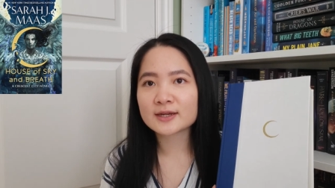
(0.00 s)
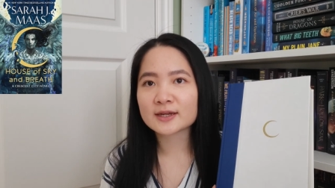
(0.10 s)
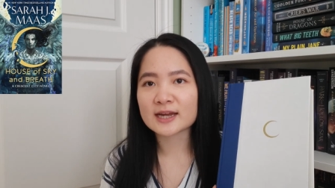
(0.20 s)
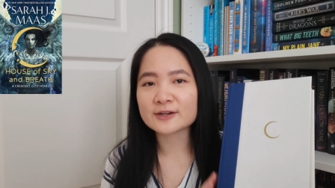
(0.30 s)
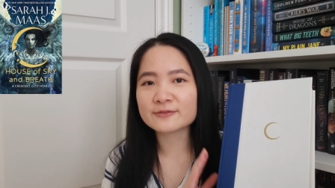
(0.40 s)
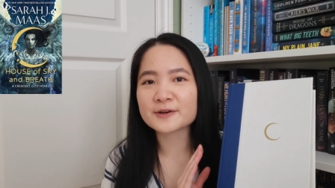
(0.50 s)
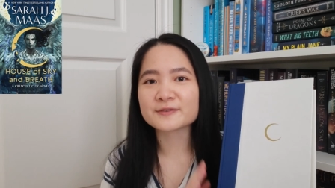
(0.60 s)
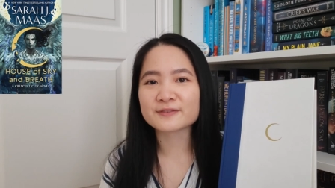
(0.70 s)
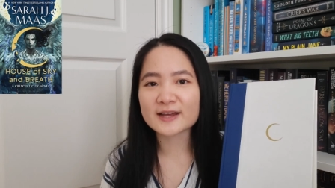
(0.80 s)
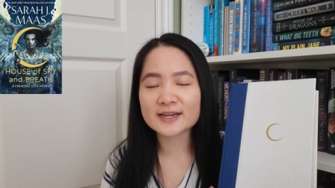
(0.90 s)
kind of fell
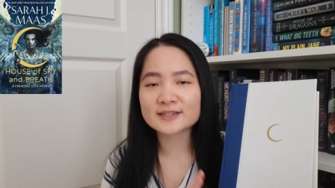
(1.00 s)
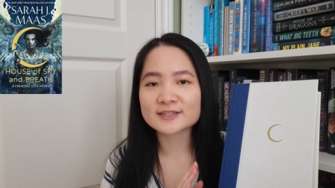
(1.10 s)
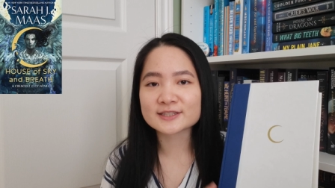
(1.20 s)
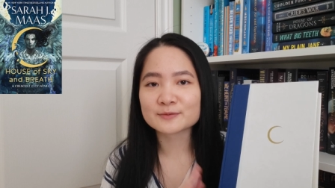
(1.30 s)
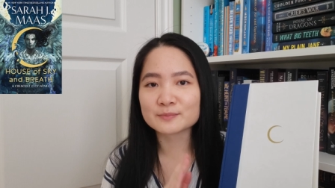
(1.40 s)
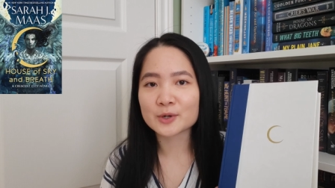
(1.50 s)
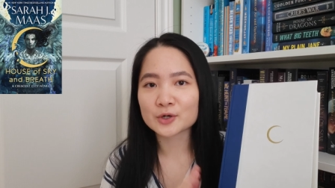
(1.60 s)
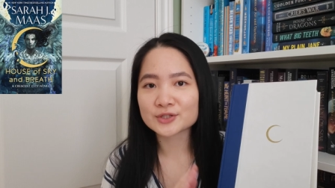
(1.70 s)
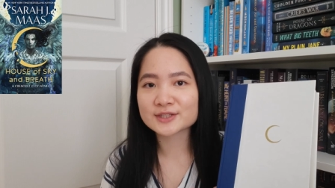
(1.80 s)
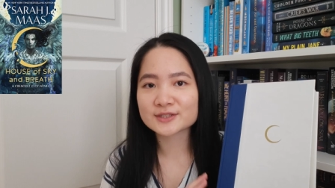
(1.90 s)
flat in some
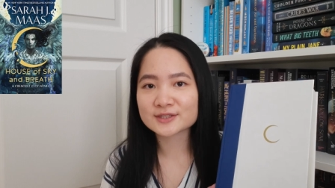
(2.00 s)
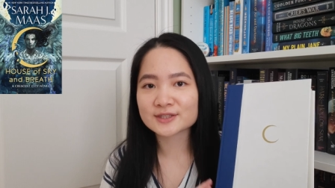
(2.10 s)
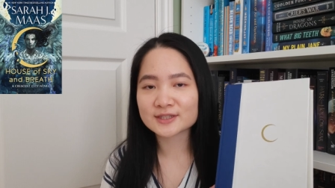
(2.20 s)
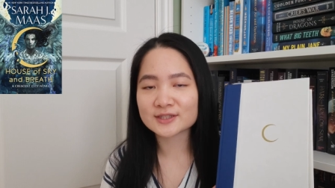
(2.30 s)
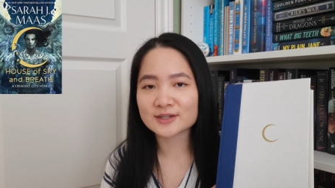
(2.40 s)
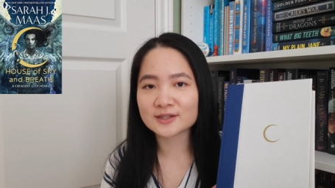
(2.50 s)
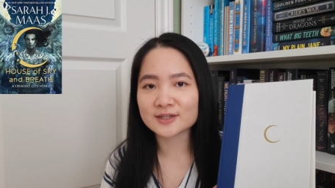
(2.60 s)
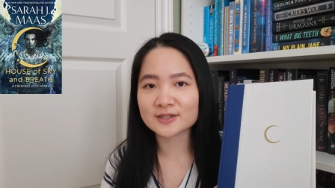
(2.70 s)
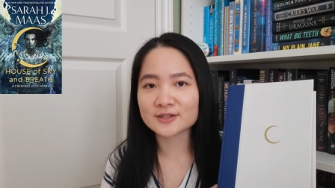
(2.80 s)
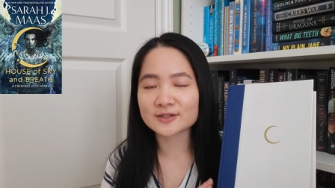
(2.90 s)
parts
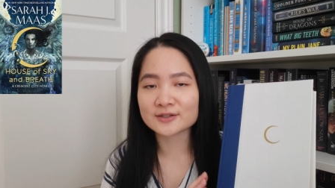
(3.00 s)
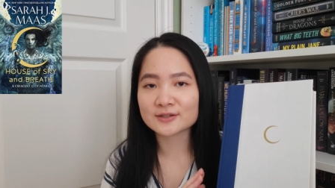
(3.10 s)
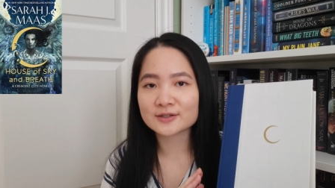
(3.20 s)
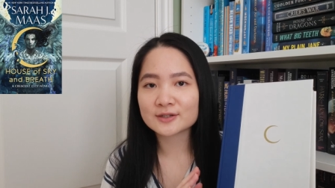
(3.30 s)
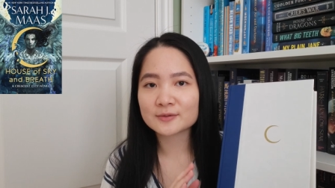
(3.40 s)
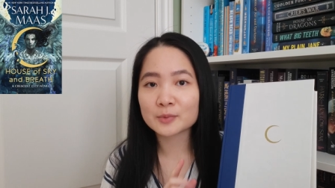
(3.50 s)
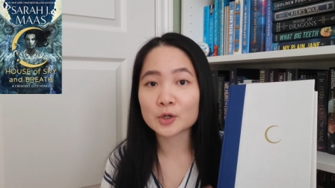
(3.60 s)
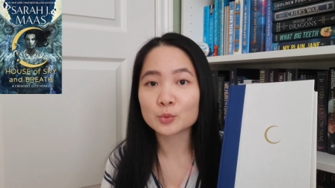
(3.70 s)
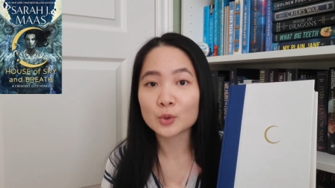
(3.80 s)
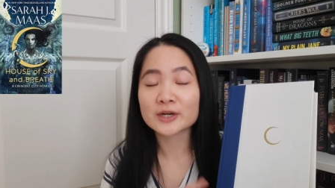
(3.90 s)
in
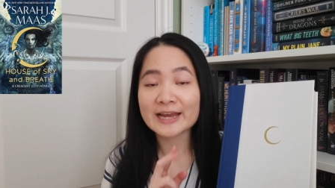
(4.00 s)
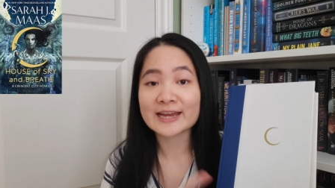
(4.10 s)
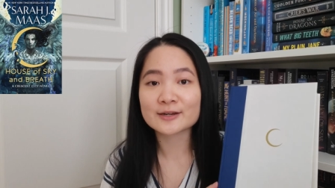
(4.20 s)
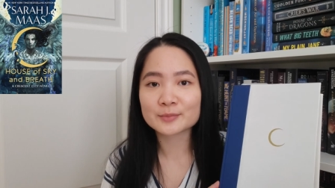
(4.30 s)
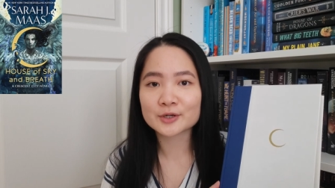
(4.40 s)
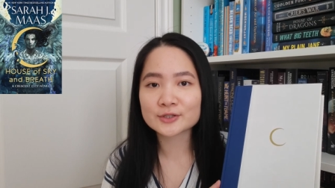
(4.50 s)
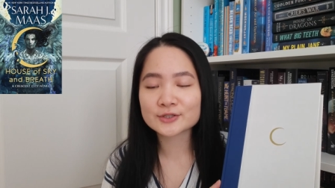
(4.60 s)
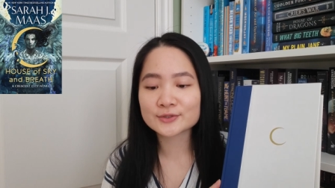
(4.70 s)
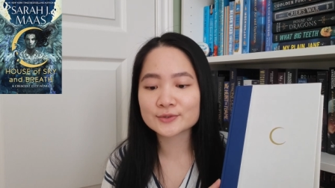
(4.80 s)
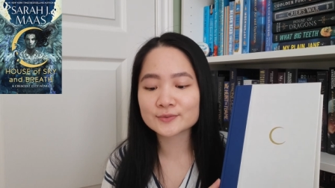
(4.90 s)
part one and part
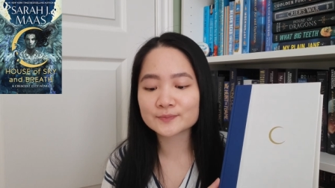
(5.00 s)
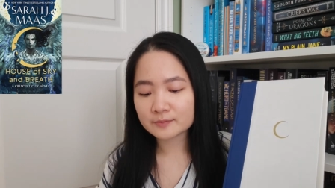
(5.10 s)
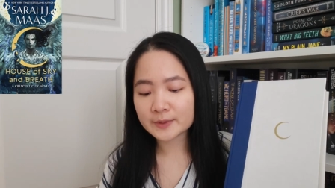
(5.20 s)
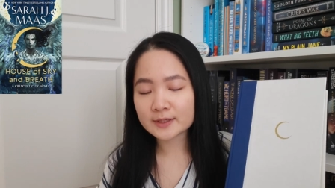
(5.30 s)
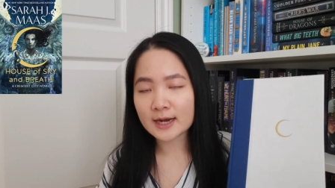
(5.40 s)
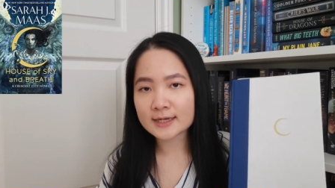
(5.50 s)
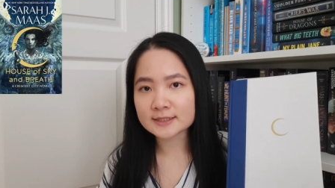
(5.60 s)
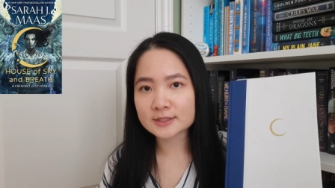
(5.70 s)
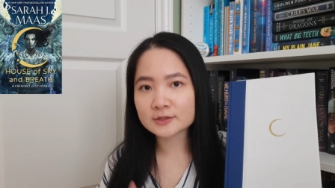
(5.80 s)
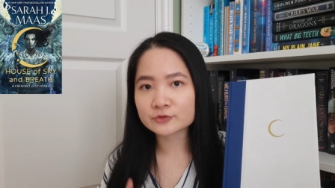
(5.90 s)
two. But I
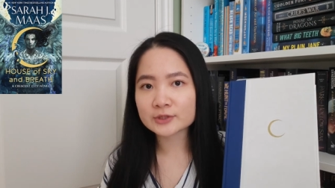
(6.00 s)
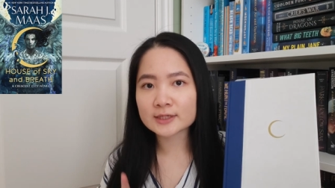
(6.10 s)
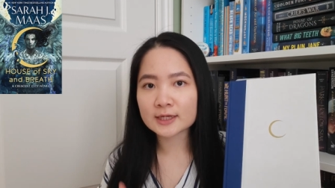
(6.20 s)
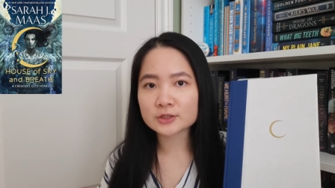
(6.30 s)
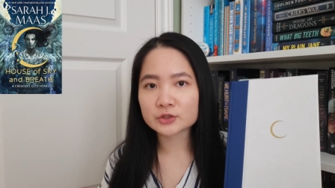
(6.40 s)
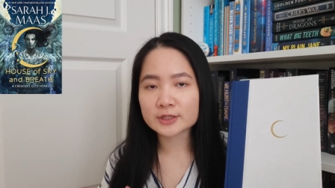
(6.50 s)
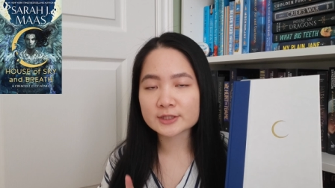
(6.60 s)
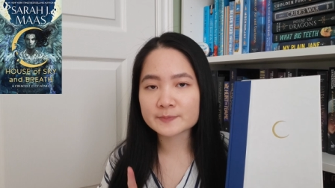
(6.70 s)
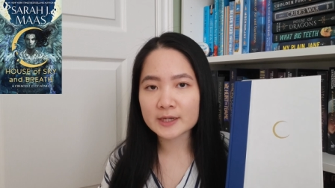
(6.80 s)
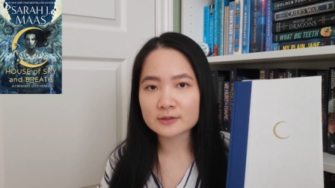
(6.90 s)
did really like during
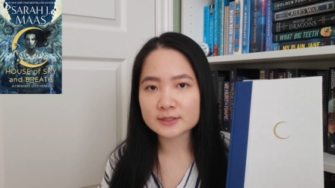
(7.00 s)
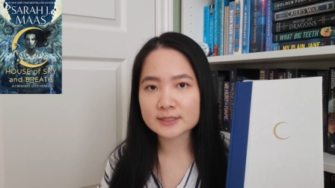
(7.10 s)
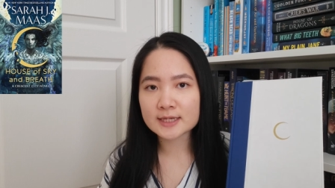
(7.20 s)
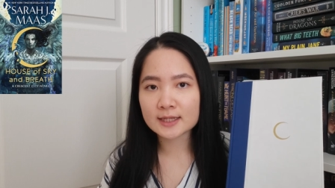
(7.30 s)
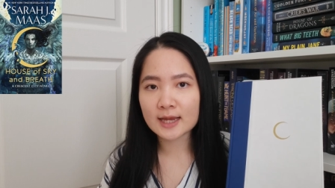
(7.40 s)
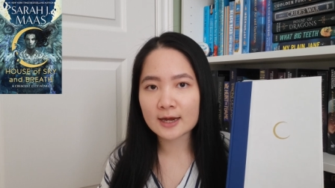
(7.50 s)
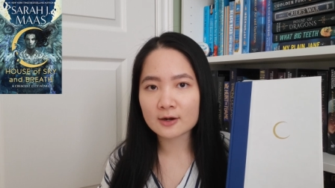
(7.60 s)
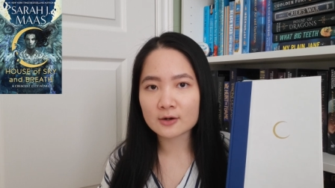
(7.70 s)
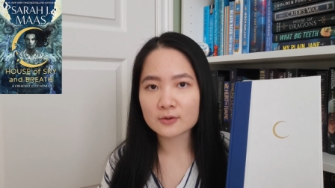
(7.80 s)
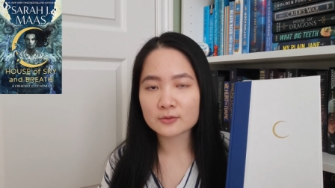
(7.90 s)
this battle scene
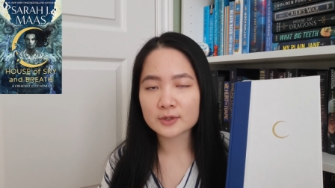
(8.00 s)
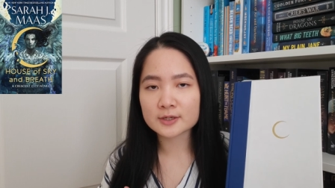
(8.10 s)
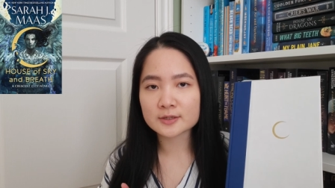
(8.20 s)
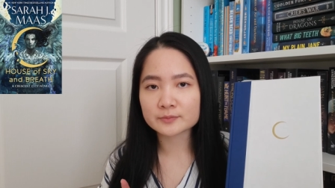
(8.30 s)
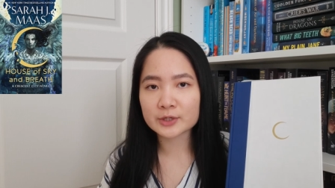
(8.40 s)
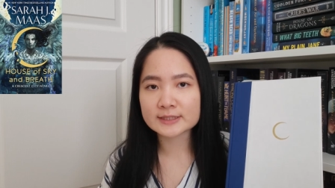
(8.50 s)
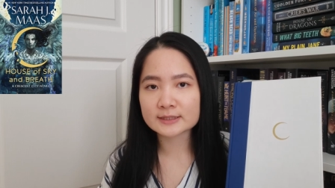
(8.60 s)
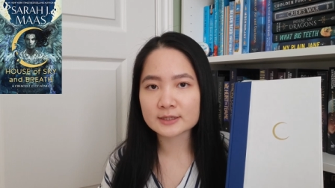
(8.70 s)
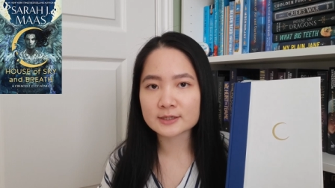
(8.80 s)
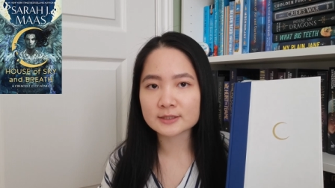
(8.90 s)
how um, Bryce
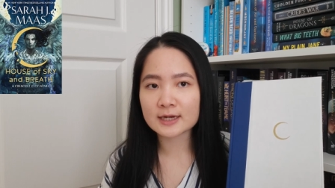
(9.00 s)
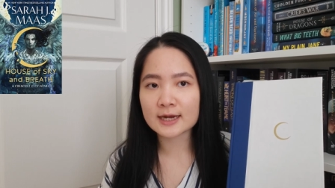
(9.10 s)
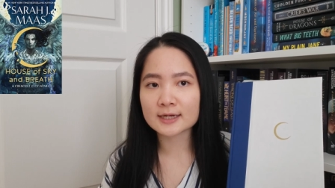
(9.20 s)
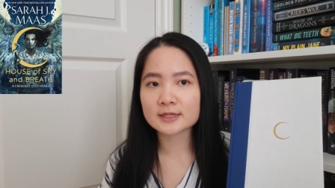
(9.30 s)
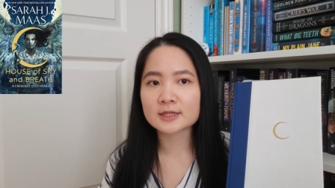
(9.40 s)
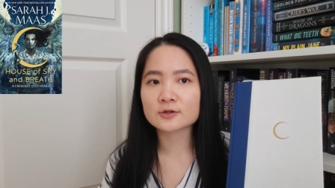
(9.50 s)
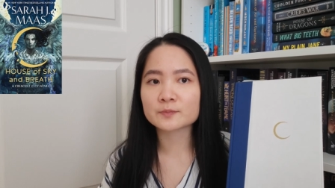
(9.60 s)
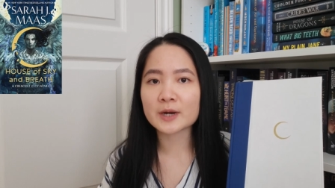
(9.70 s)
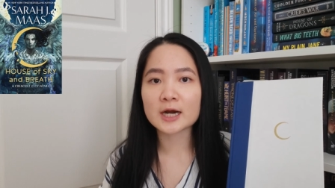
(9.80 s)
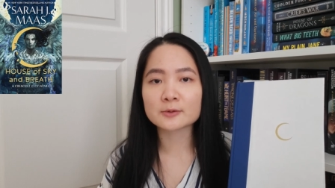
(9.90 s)
and Hunt had their
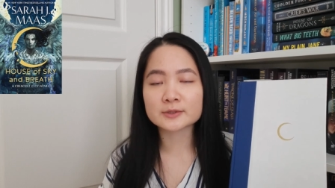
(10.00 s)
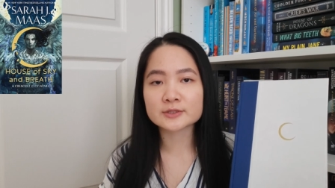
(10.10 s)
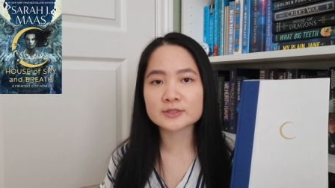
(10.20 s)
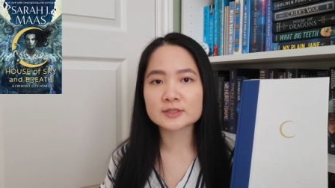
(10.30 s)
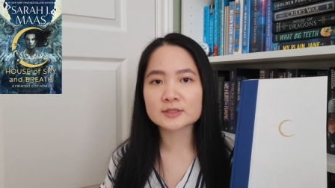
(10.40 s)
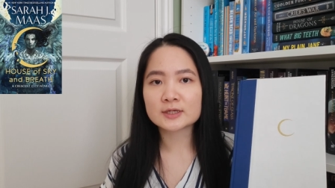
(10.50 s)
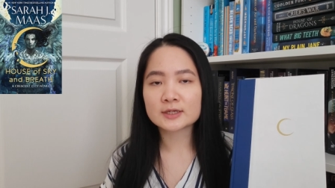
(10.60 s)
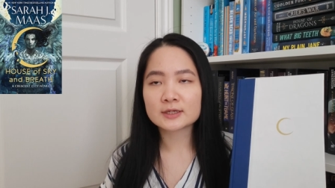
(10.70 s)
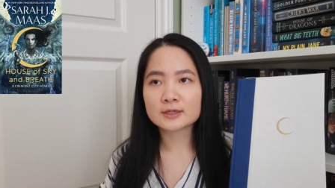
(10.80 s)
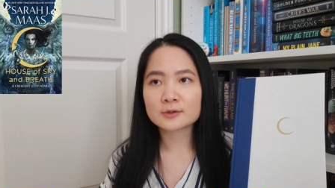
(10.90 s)
powers
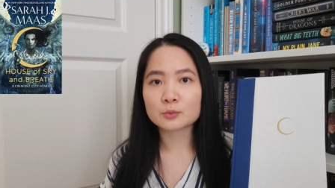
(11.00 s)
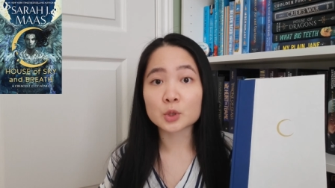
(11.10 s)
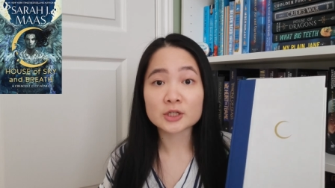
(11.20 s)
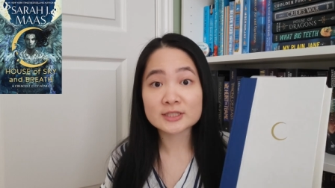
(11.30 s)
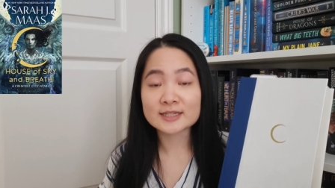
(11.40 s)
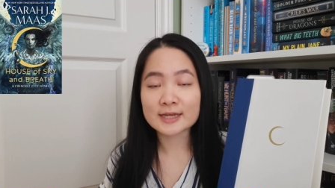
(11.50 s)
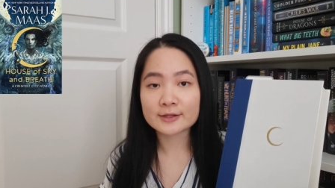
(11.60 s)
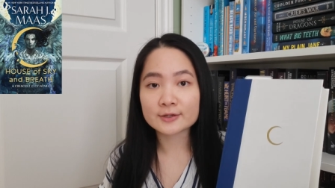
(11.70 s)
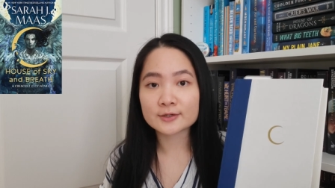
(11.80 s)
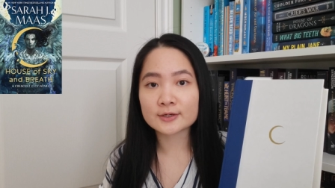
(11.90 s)
work
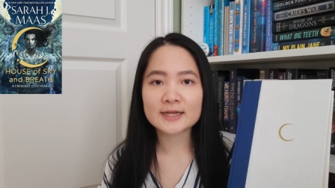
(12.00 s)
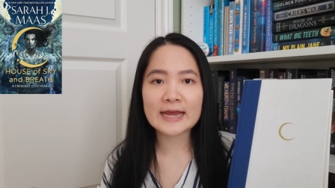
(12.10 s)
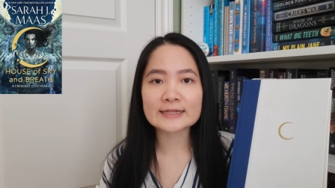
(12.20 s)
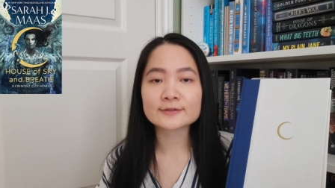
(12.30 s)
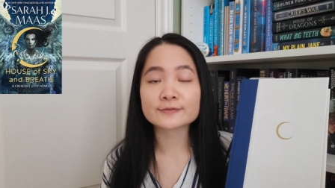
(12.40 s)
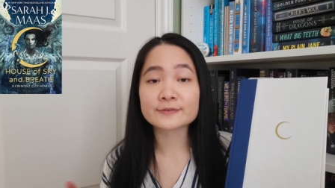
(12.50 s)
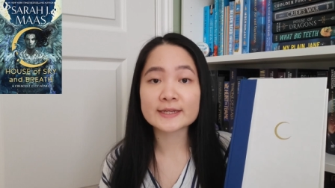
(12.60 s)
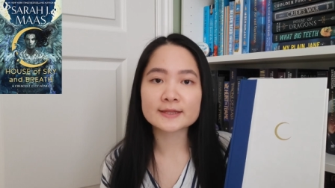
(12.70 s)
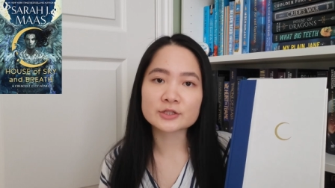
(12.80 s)
together and defeat the